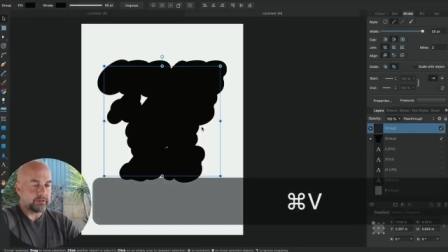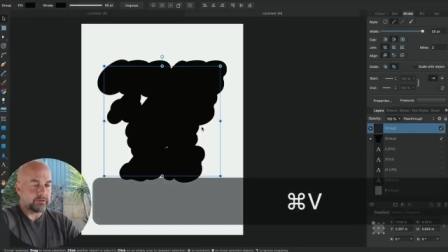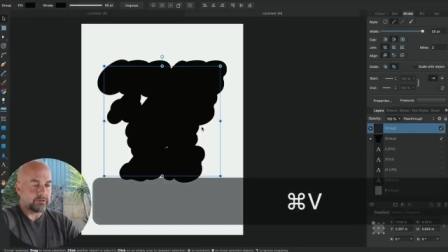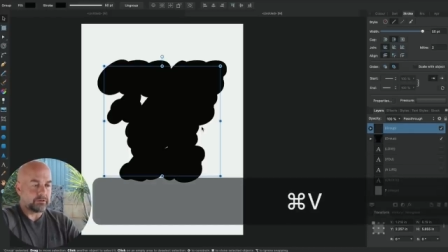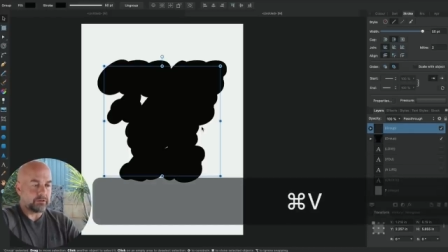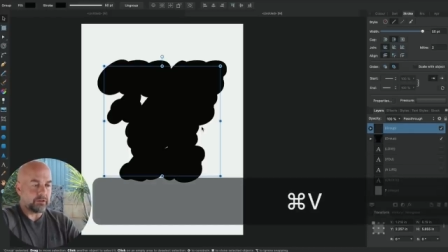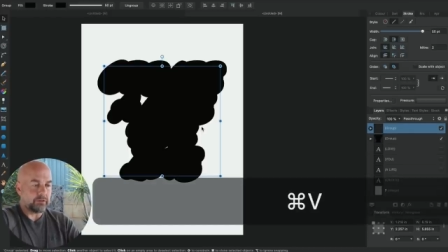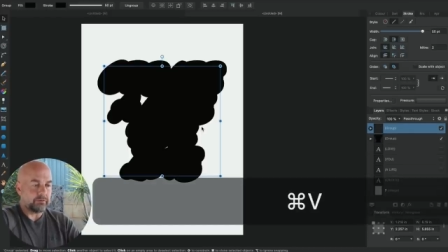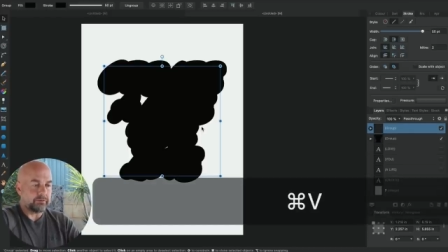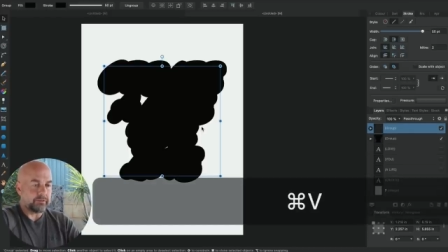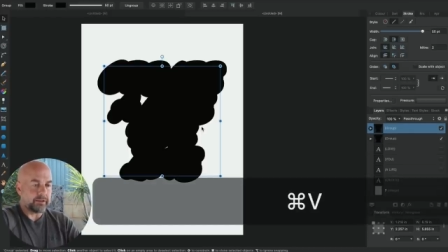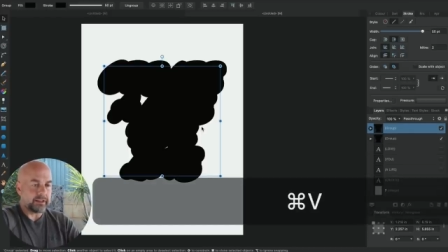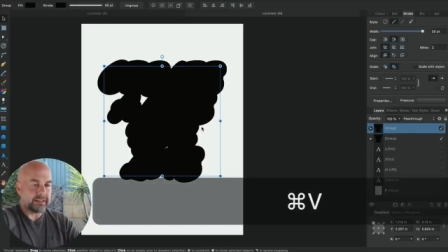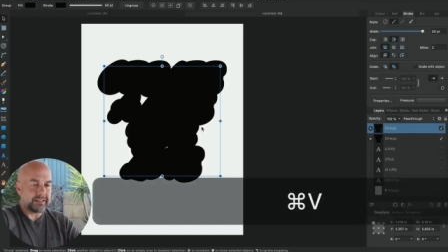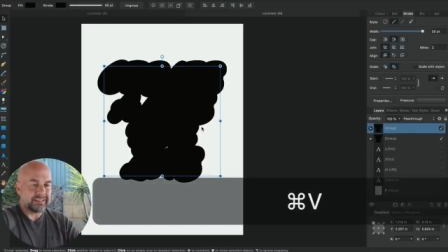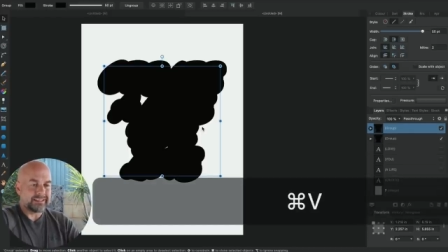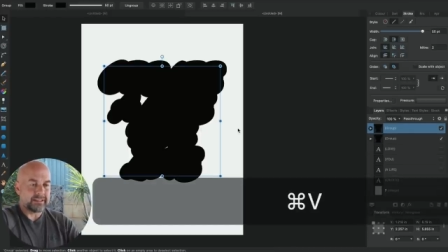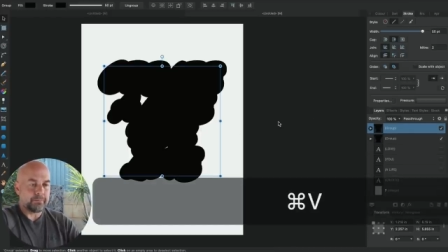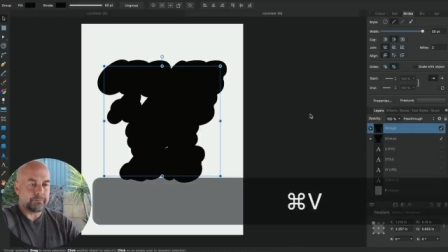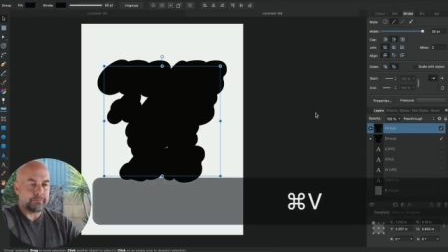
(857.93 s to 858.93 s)
Control V
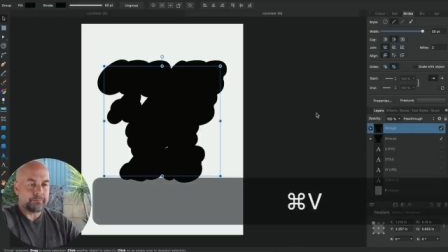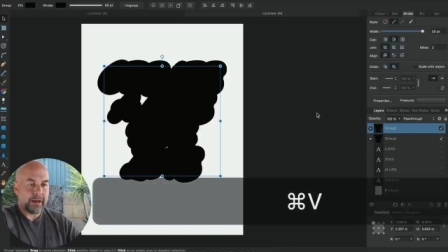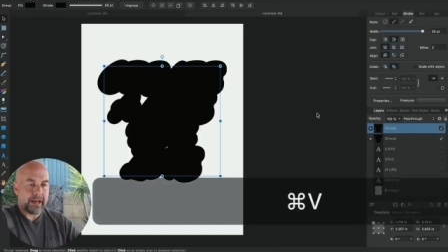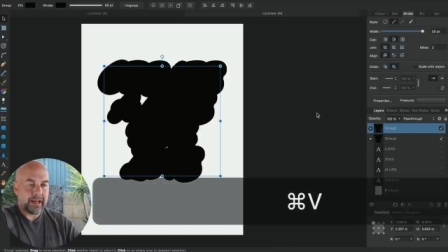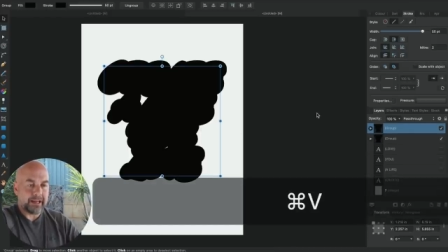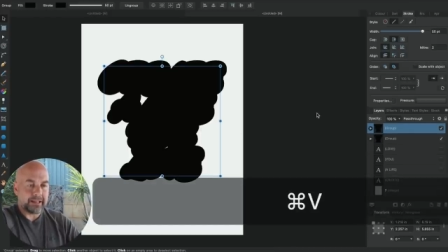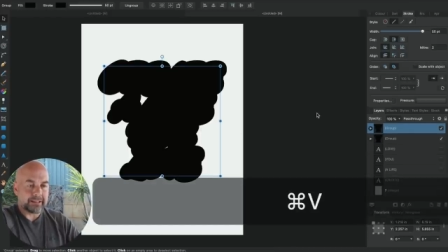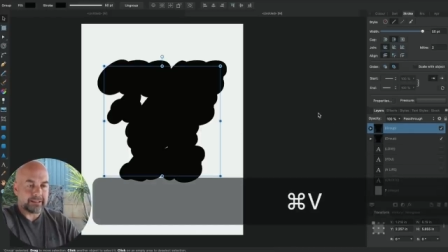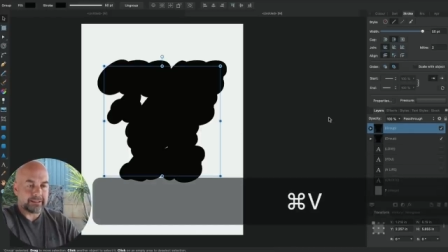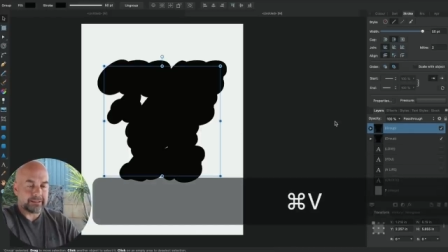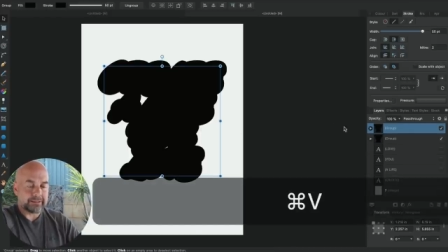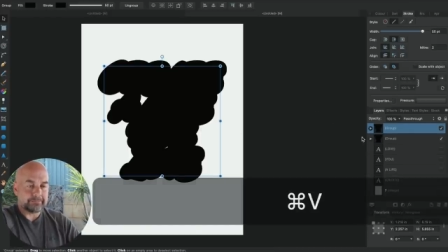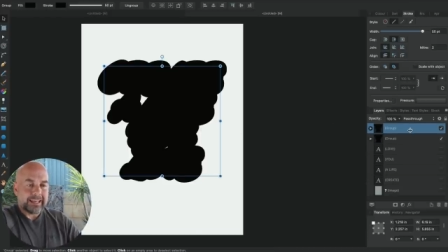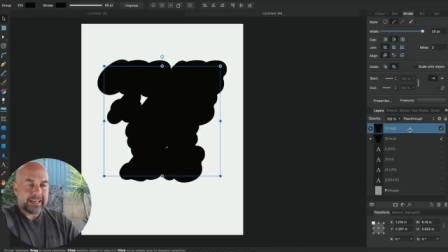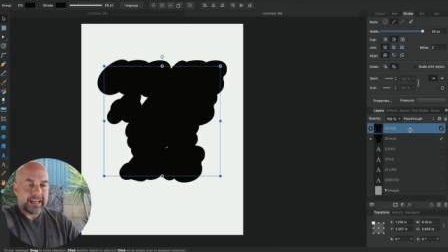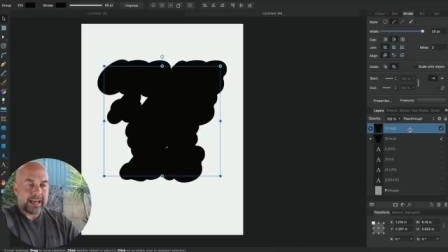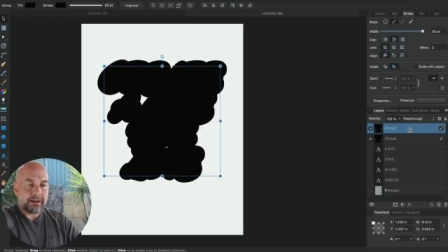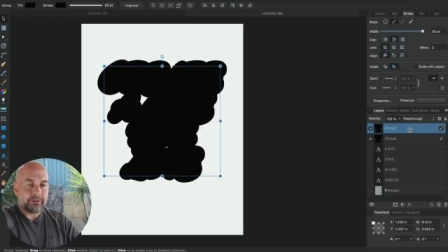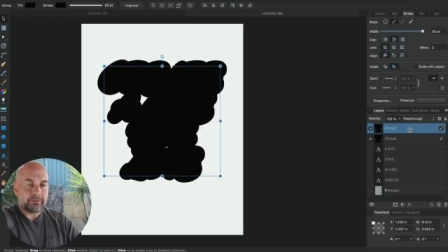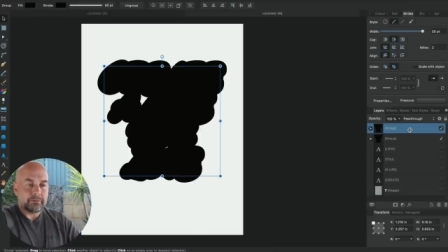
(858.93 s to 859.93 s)
to paste.
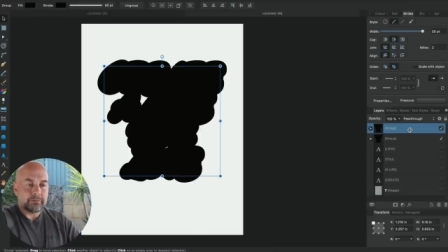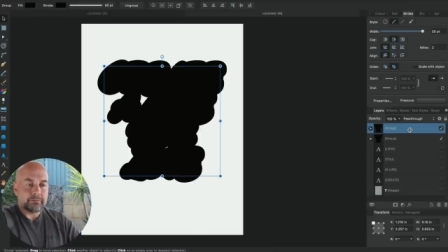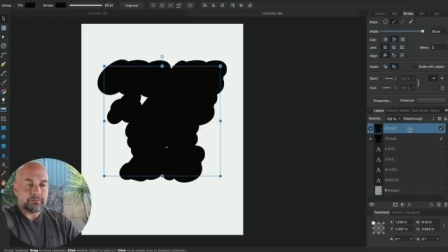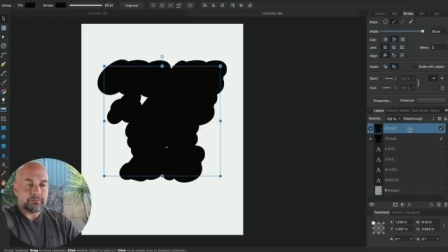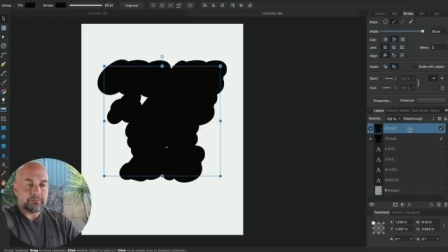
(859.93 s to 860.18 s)
Now,